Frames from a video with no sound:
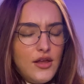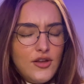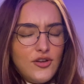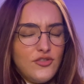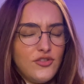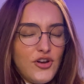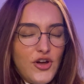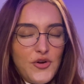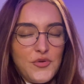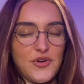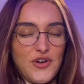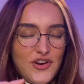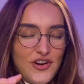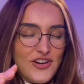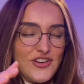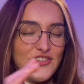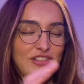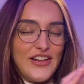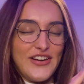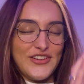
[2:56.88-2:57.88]
no, we're not gonna
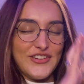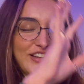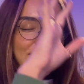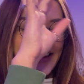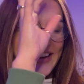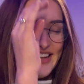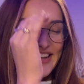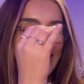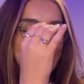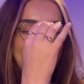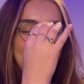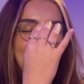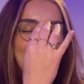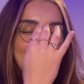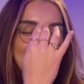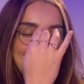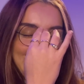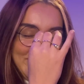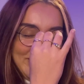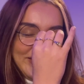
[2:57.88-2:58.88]
do that. Hold on.
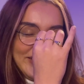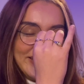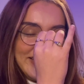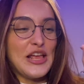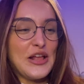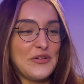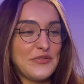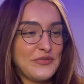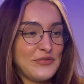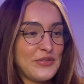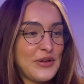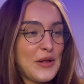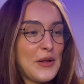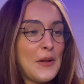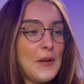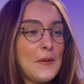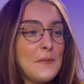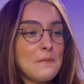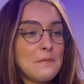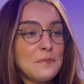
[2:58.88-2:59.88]
If
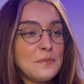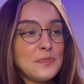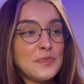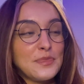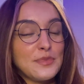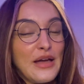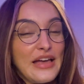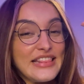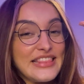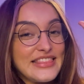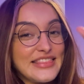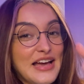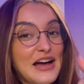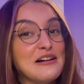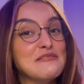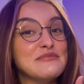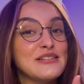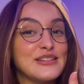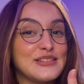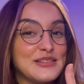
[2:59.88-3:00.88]
my
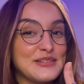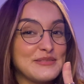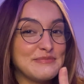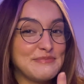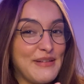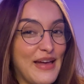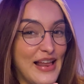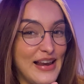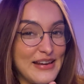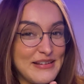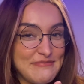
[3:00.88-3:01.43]
thumb is the belly